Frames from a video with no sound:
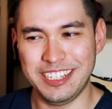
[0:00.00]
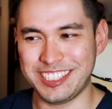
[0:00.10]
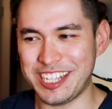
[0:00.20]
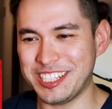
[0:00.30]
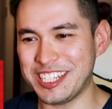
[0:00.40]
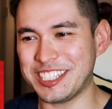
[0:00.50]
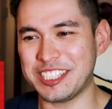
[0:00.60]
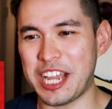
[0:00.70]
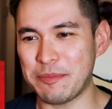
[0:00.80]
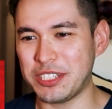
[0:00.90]
Is this the
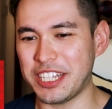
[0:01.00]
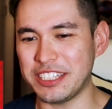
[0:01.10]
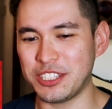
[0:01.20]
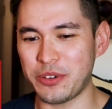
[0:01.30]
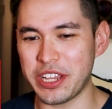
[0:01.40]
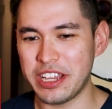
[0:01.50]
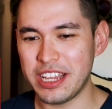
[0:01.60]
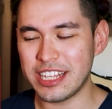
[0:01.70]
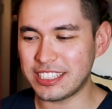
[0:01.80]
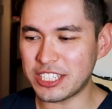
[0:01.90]
time to censor it?
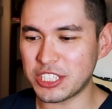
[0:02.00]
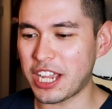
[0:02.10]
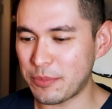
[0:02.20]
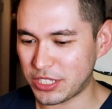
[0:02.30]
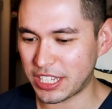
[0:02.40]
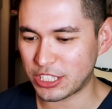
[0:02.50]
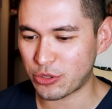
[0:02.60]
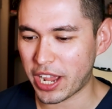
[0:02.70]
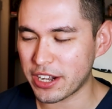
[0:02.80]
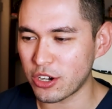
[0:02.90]
Is this a time to
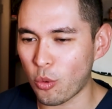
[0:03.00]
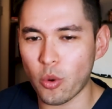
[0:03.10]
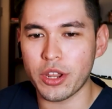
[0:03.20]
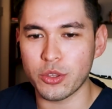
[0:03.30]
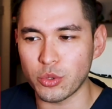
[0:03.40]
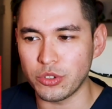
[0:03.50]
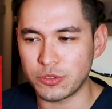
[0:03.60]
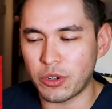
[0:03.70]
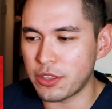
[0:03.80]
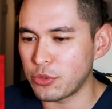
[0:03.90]
censor it? I don't know. What are the
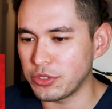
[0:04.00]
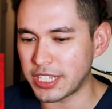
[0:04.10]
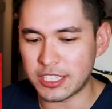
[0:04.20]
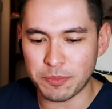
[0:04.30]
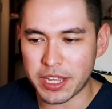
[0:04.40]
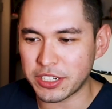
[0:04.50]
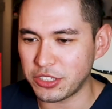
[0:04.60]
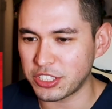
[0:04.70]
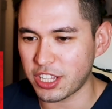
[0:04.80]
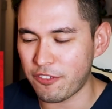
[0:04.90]
rules? What are the rules? It's
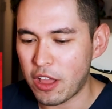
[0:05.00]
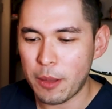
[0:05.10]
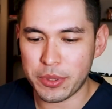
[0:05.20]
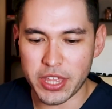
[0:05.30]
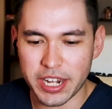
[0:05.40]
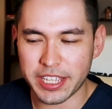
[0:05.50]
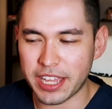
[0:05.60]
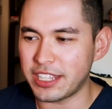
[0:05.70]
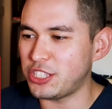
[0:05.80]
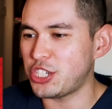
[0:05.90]
medical stuff, but then
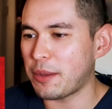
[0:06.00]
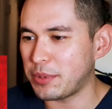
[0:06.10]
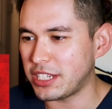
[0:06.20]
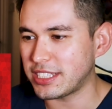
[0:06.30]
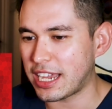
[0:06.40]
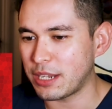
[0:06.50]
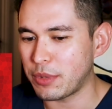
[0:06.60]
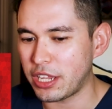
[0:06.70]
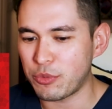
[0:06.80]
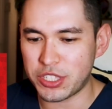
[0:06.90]
again, it's Japanese
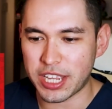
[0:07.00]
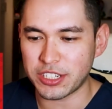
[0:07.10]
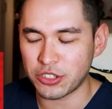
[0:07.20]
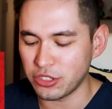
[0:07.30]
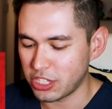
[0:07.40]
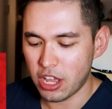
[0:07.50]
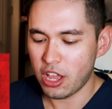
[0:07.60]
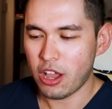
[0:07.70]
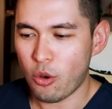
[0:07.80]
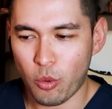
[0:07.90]
anime with tentacles.
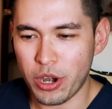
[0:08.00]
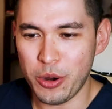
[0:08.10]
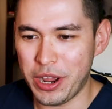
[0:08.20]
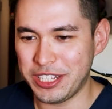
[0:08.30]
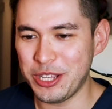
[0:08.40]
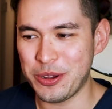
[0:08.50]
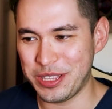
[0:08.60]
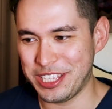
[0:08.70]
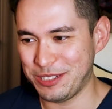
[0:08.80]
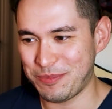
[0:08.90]
What do I do
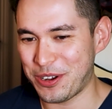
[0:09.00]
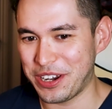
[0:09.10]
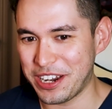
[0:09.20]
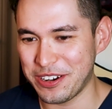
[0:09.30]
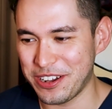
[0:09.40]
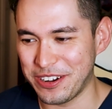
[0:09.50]
at this point? I don't